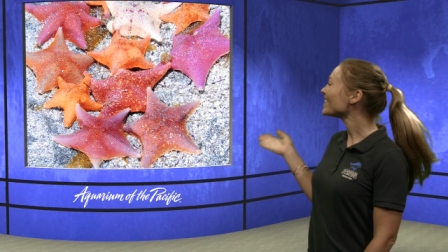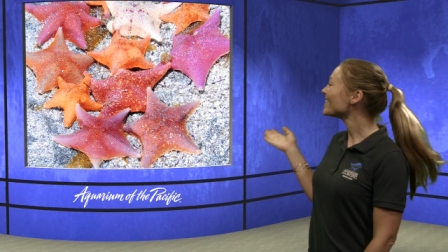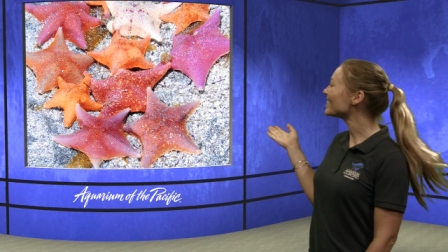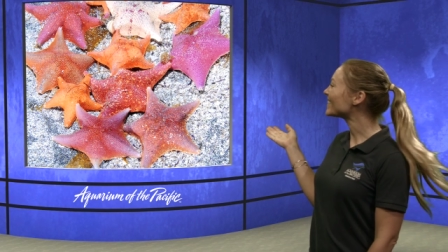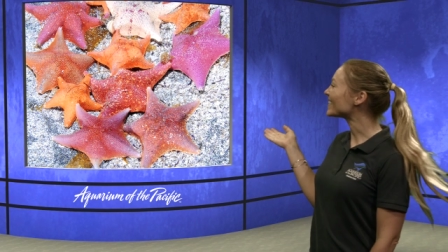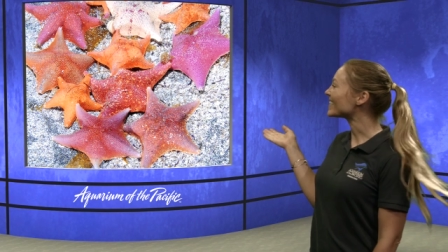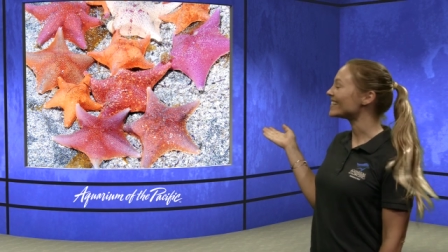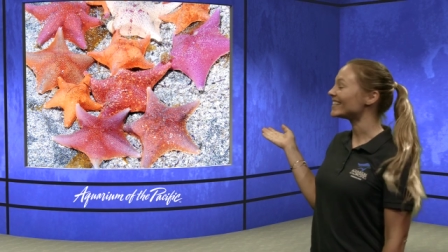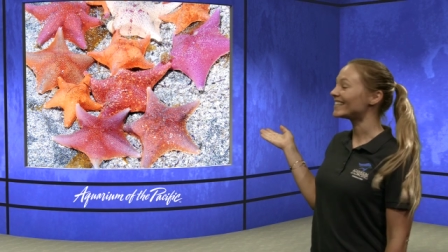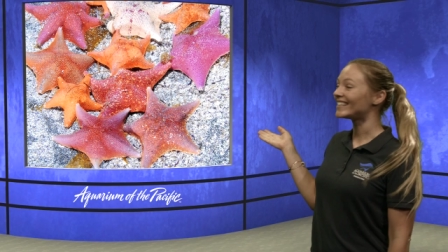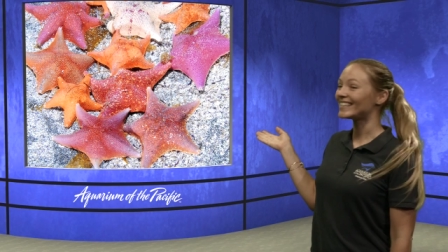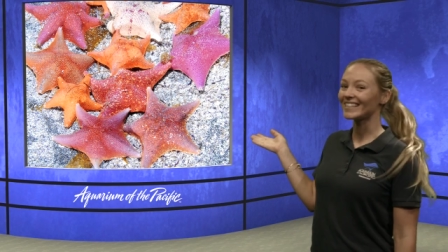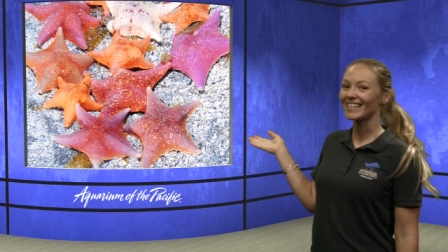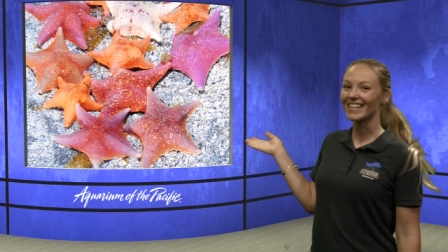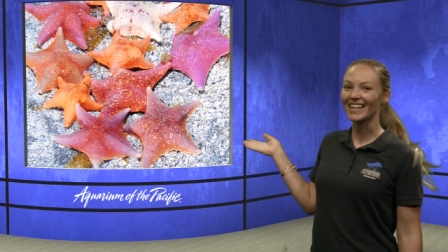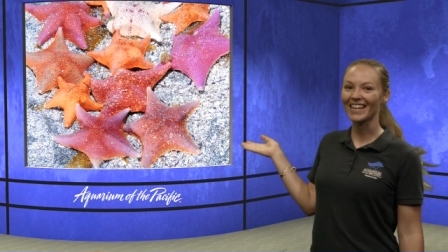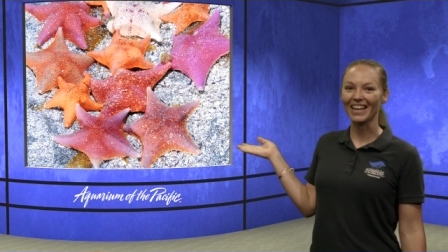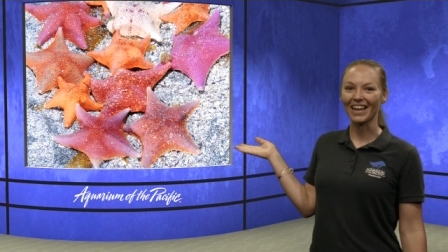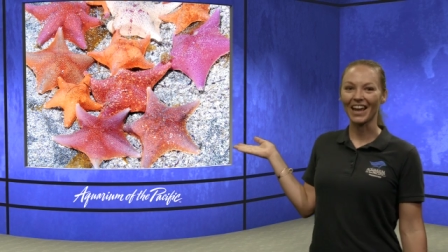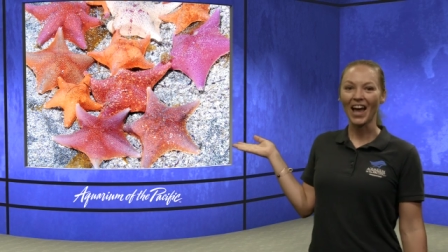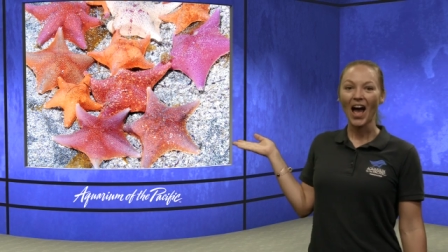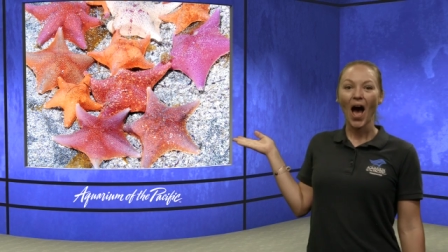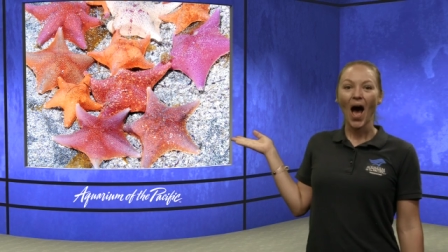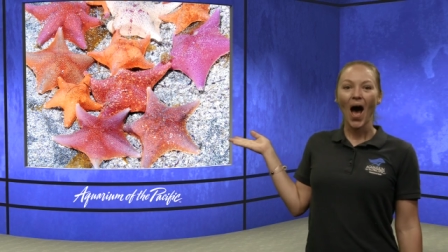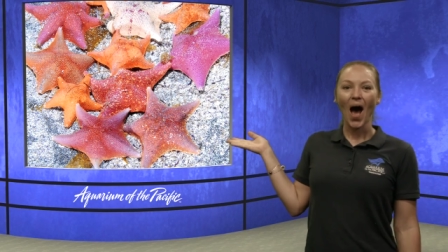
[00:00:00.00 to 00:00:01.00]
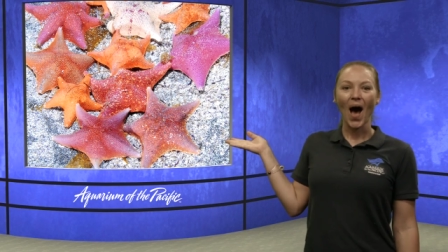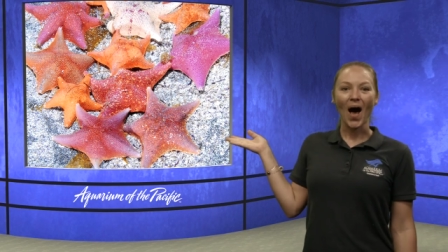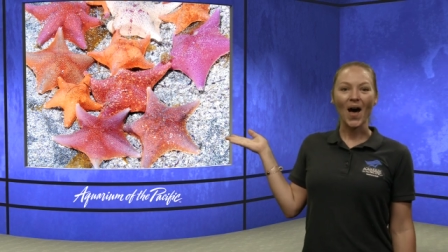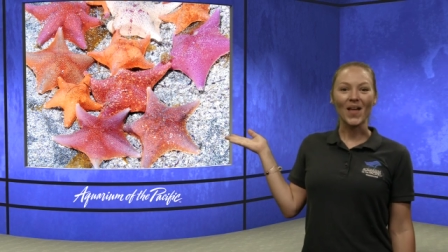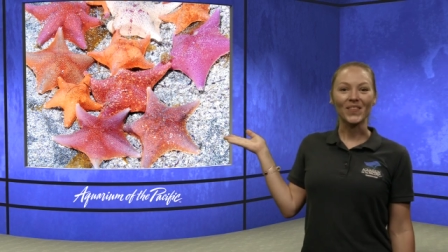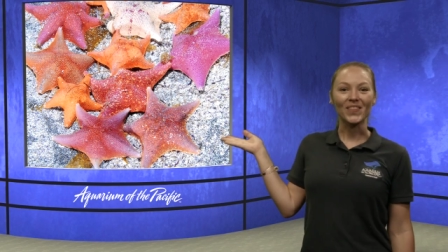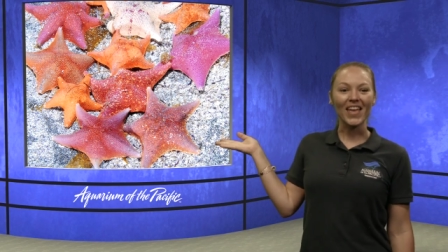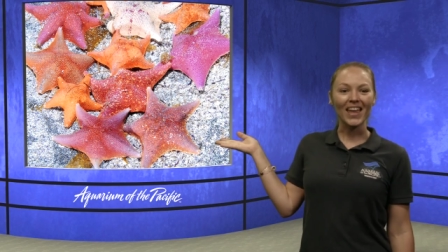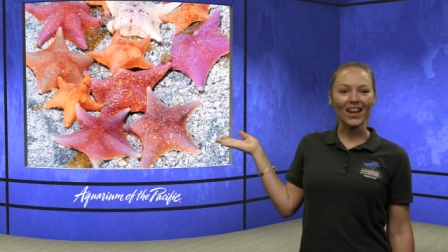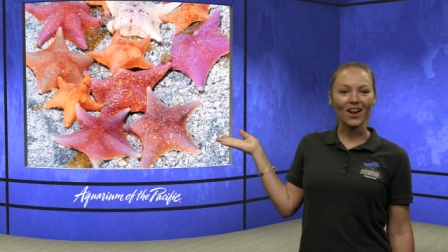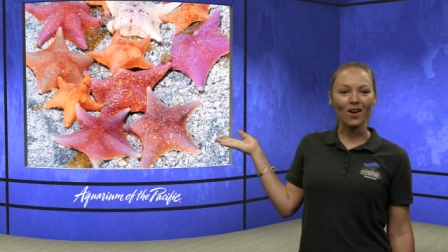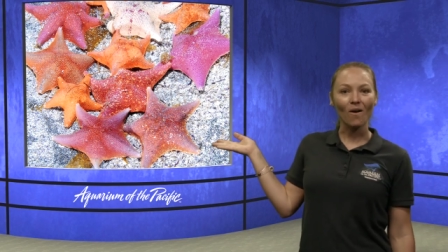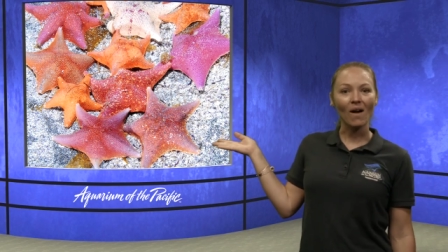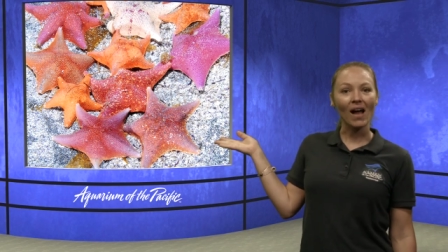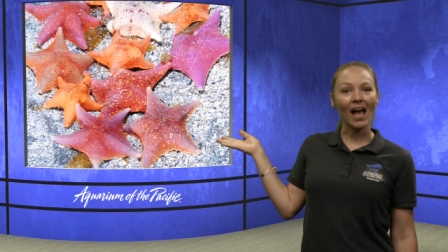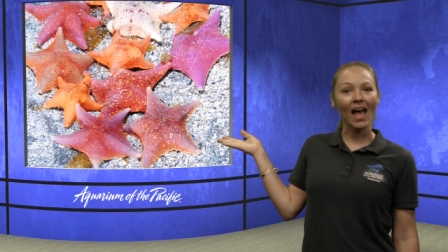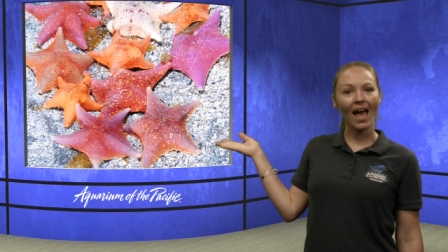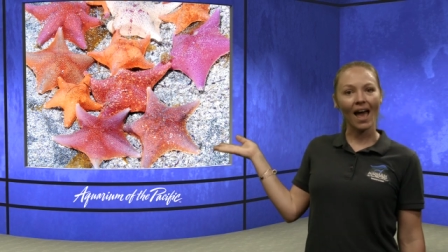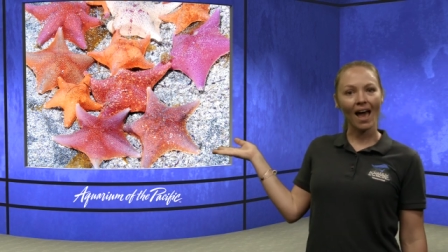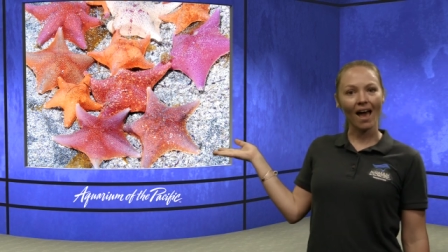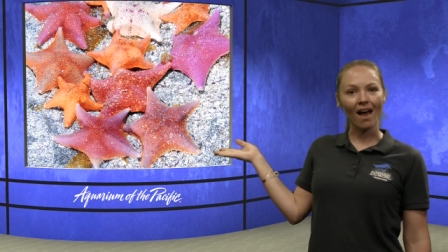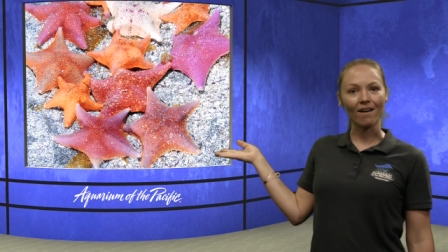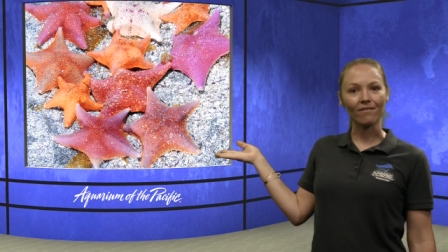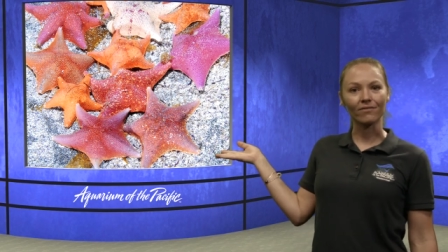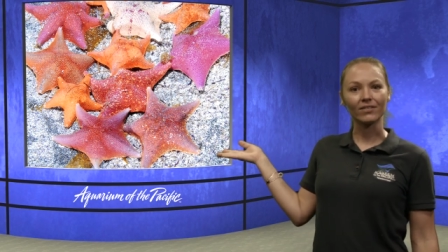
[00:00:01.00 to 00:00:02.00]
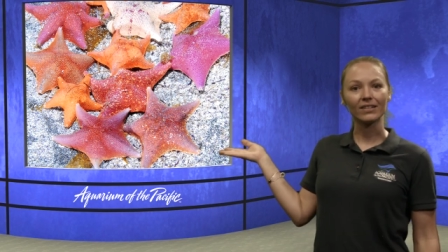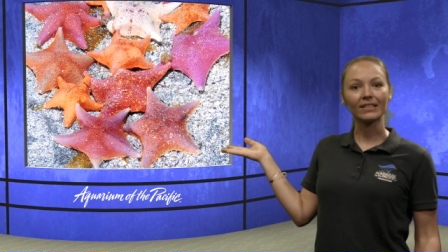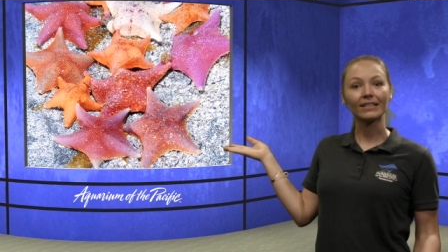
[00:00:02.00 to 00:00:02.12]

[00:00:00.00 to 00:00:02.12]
you can see uh, they don't have